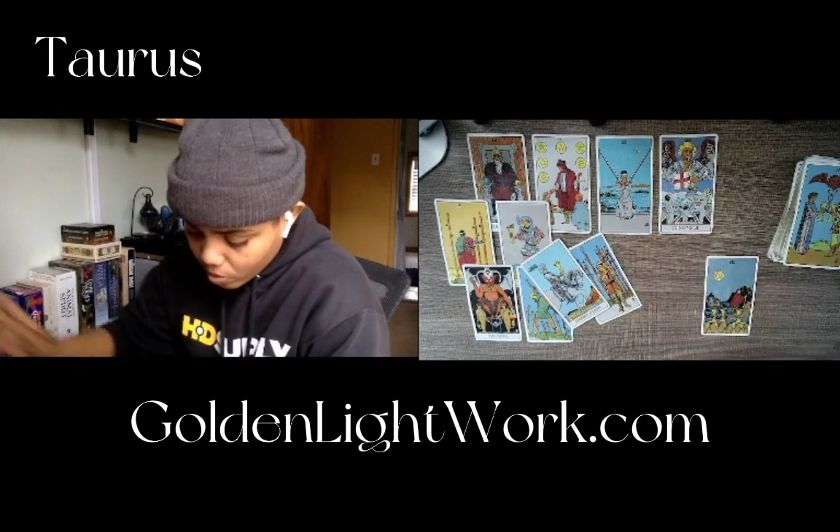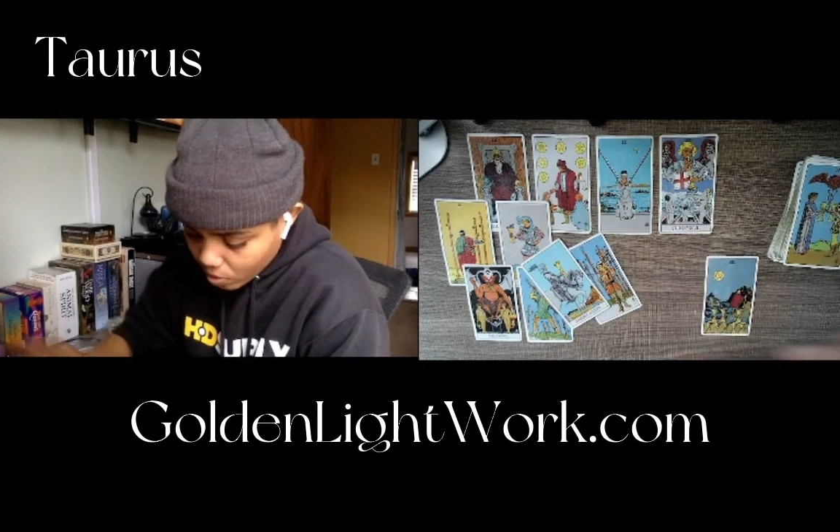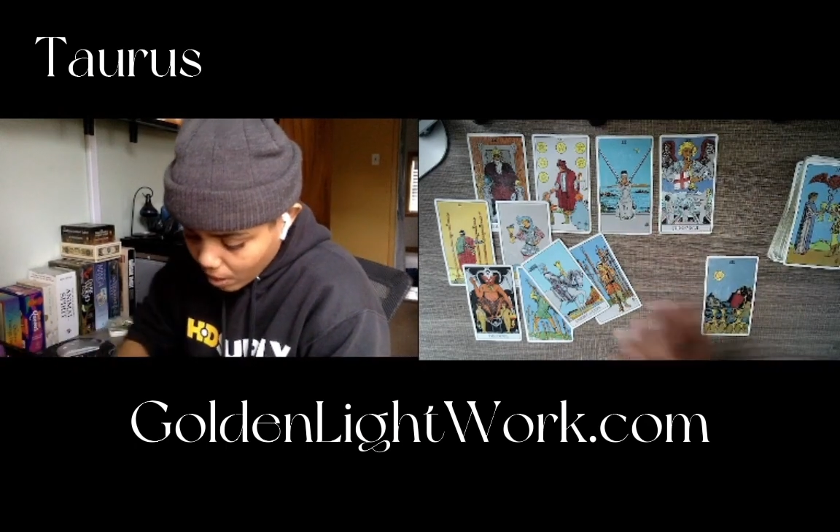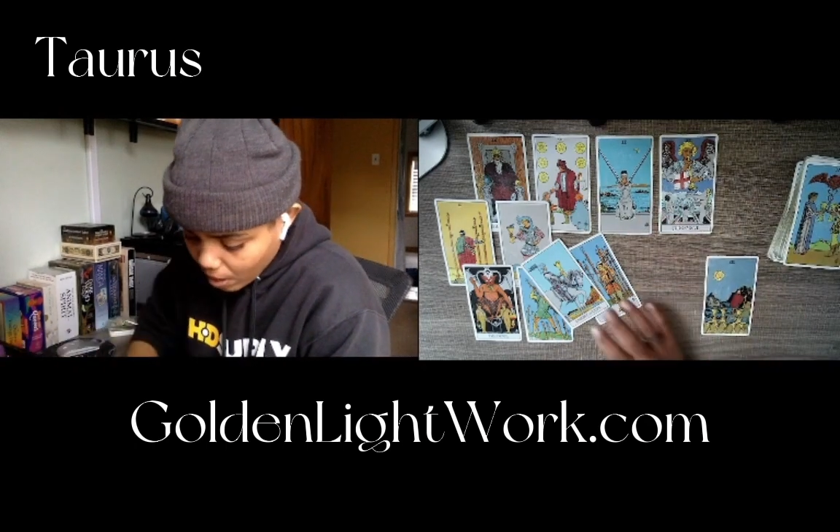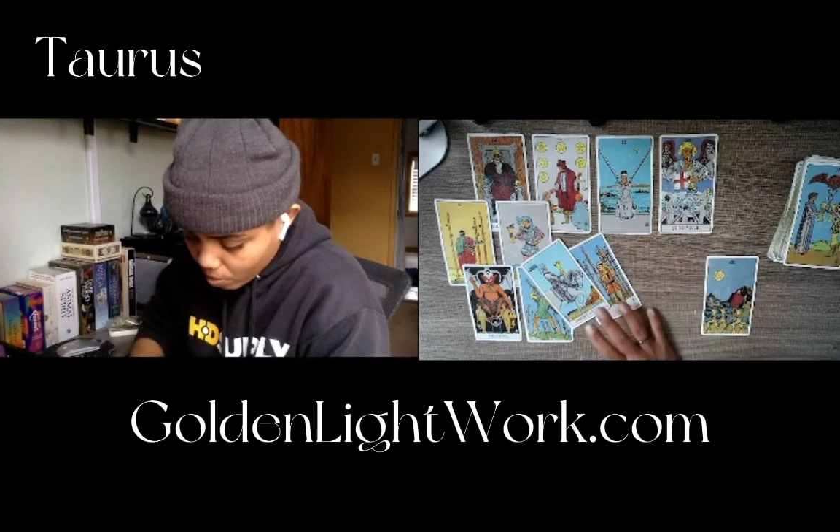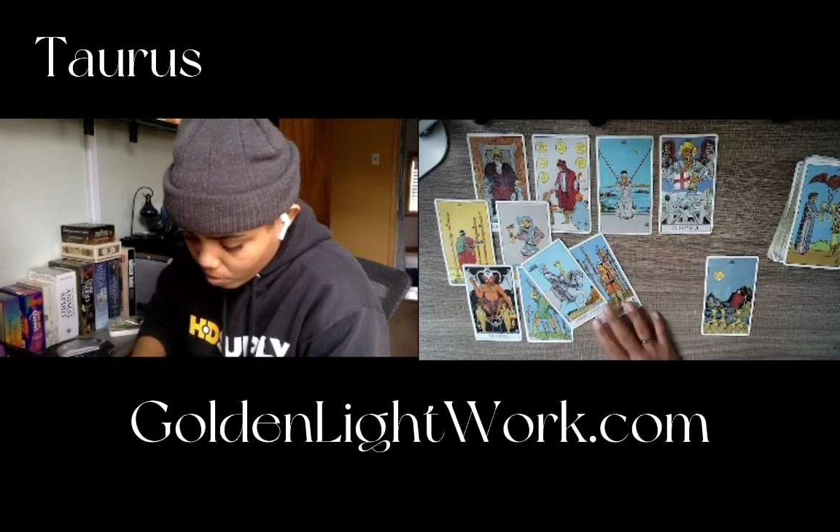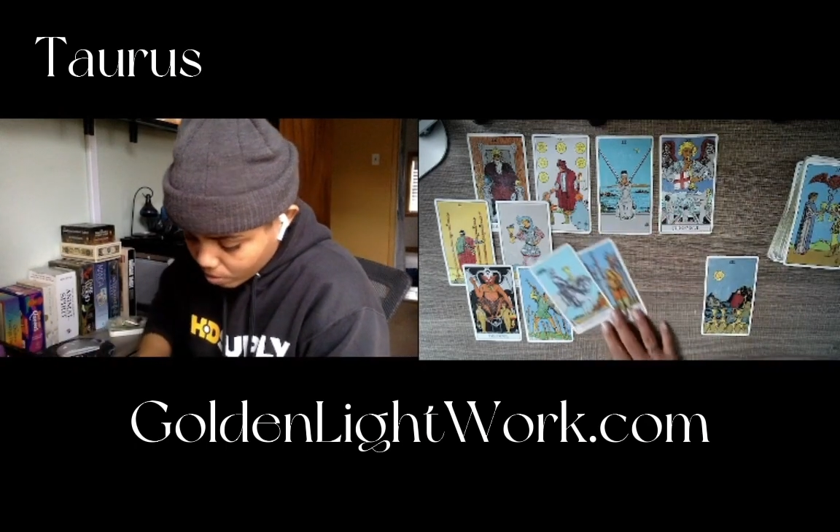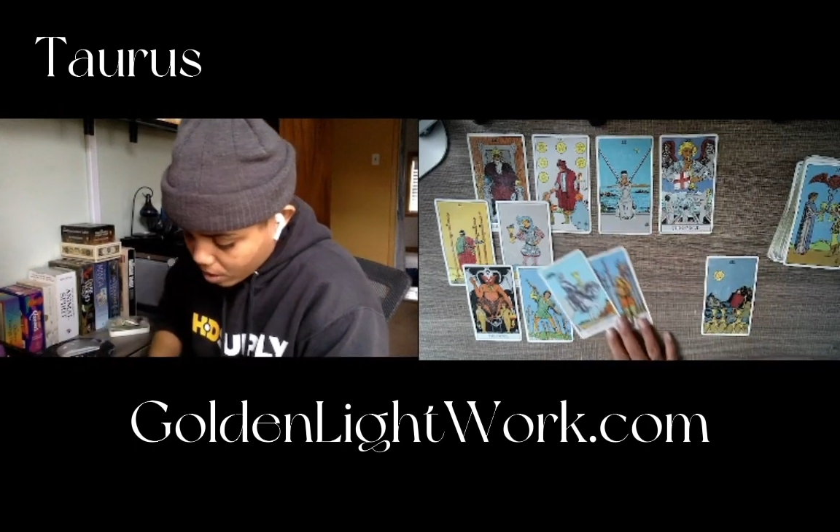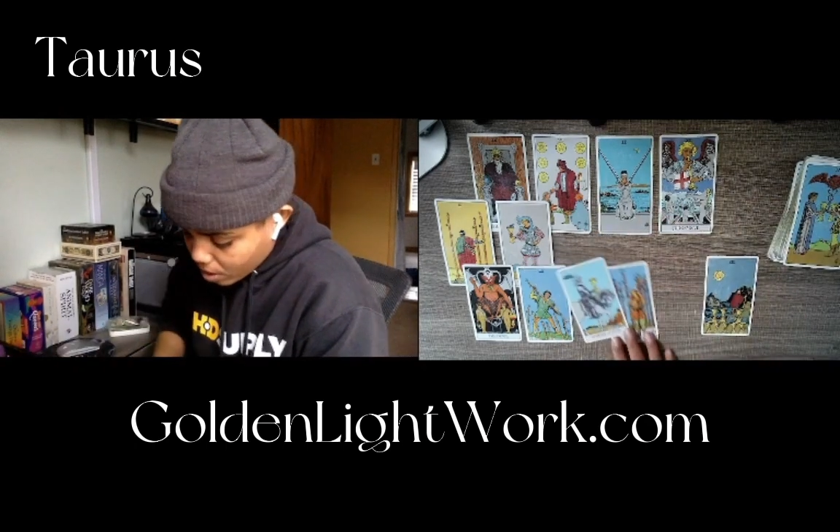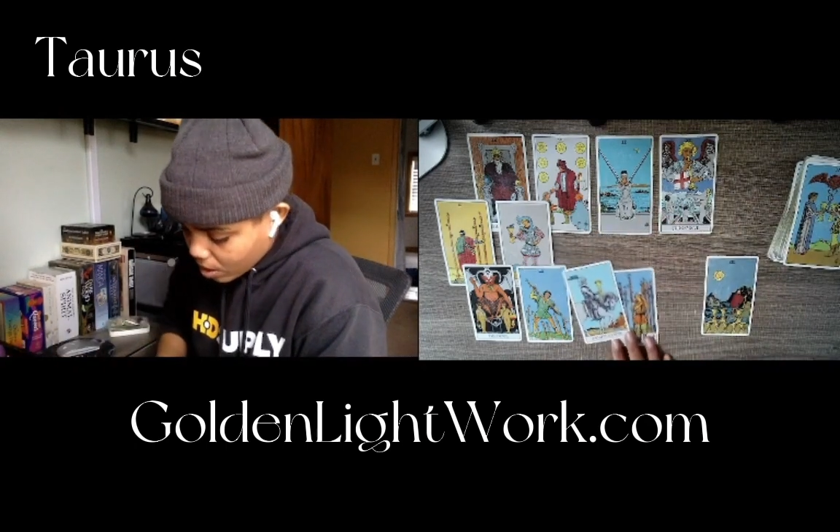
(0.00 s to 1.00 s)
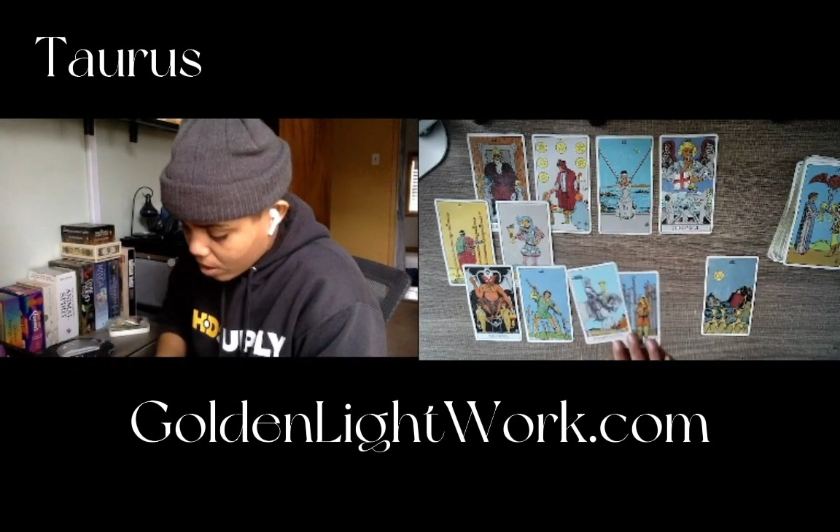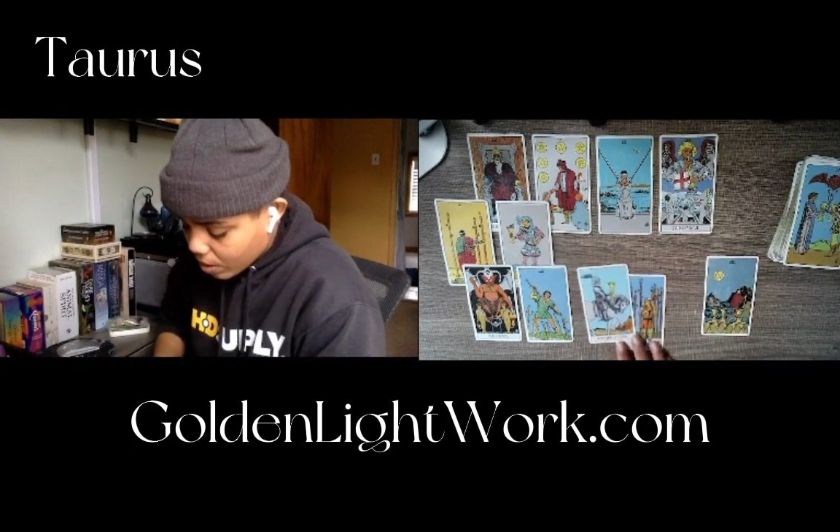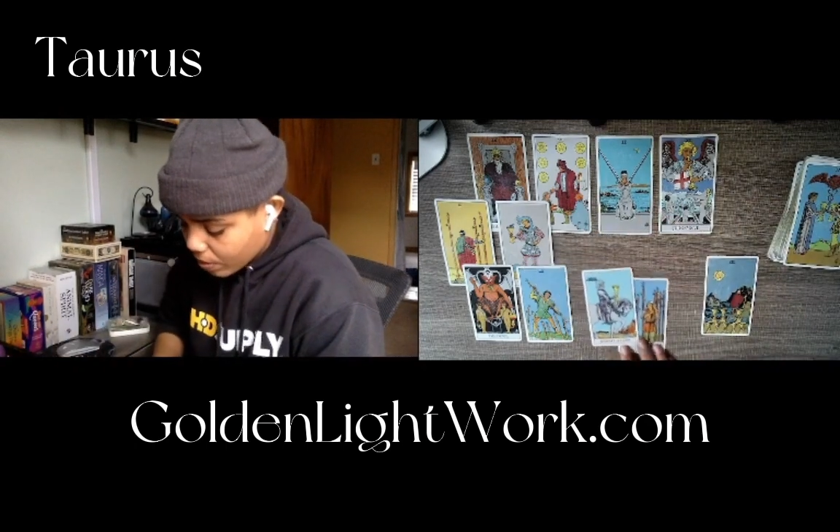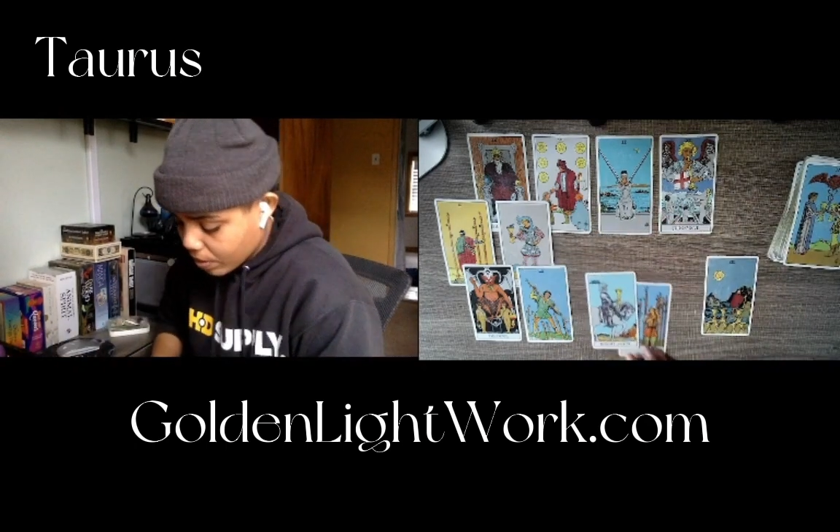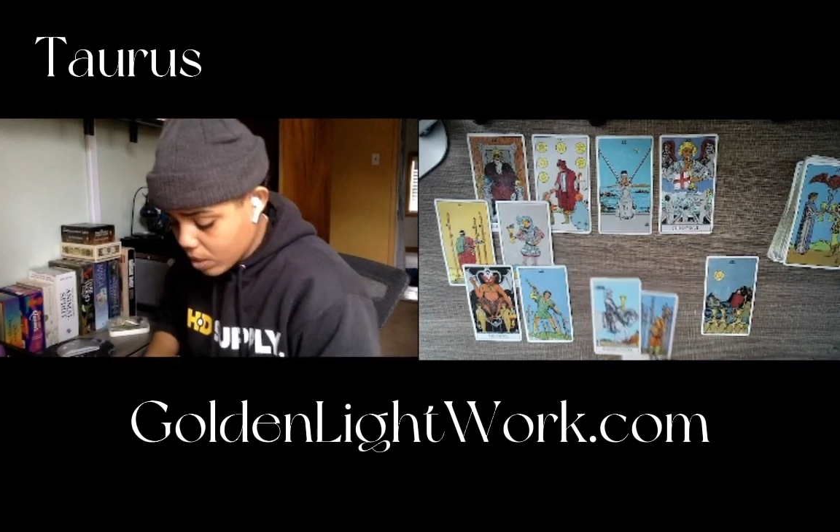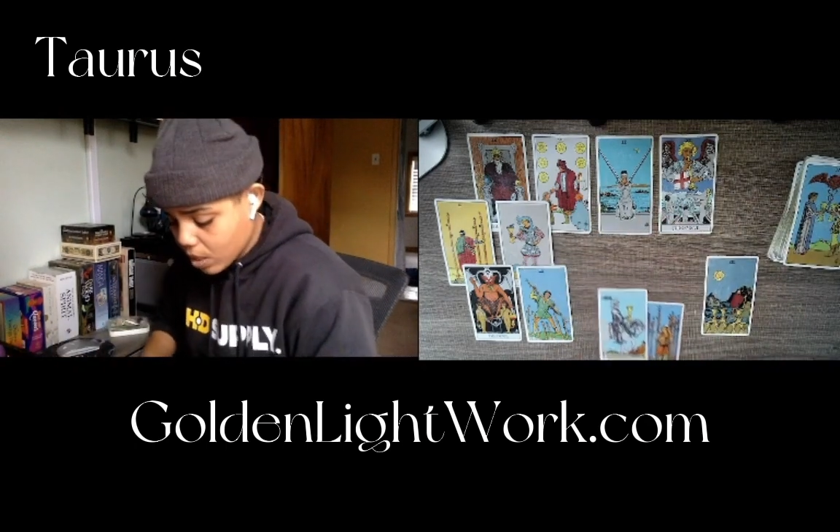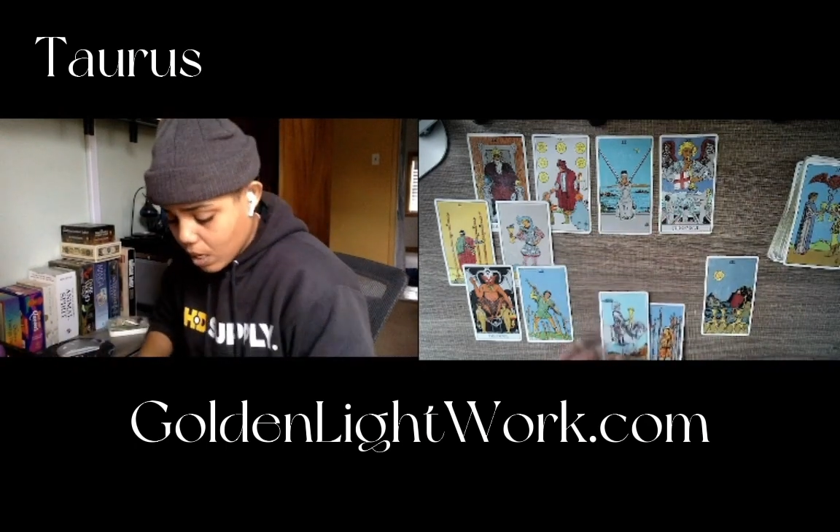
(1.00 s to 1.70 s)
You're out. This